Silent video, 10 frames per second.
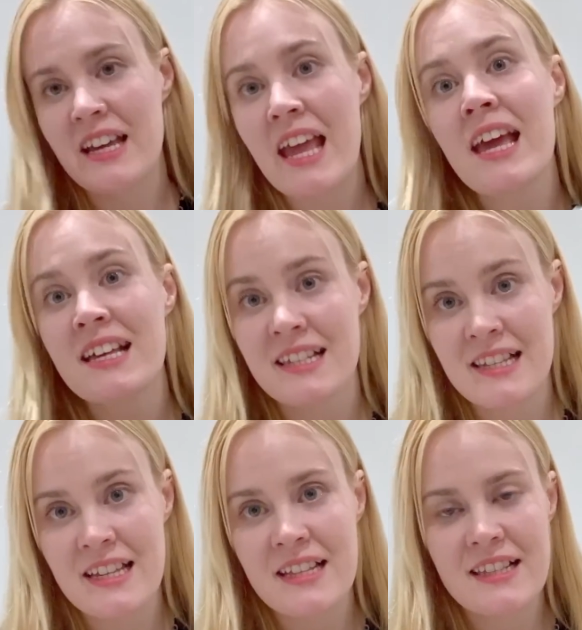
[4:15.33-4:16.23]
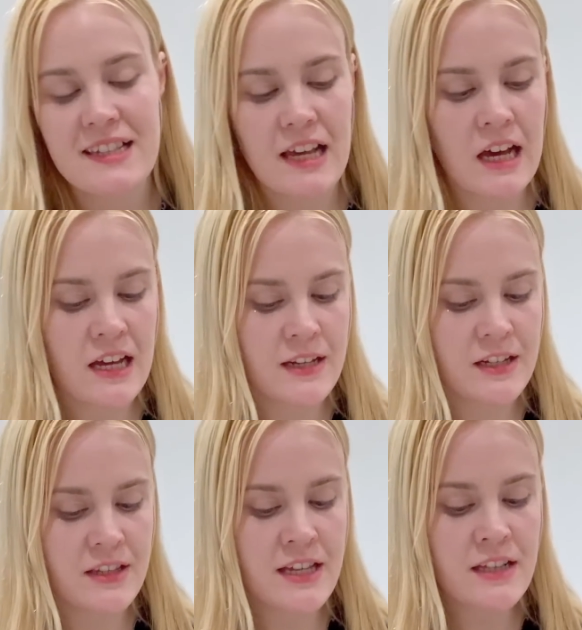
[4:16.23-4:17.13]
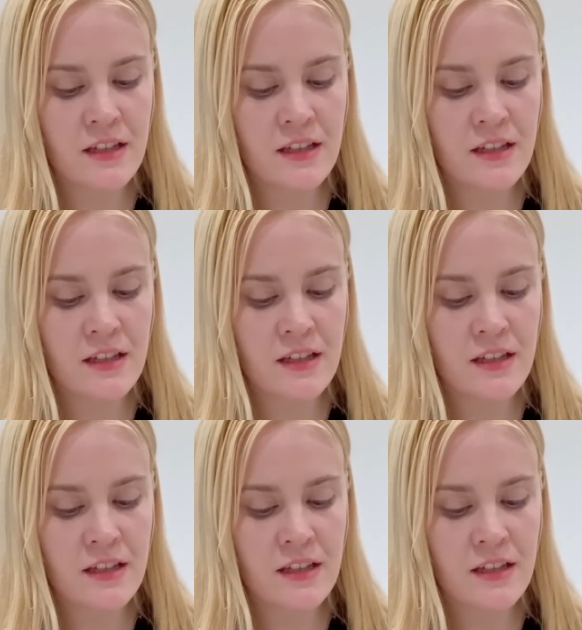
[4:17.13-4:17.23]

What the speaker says: ear seeds, and these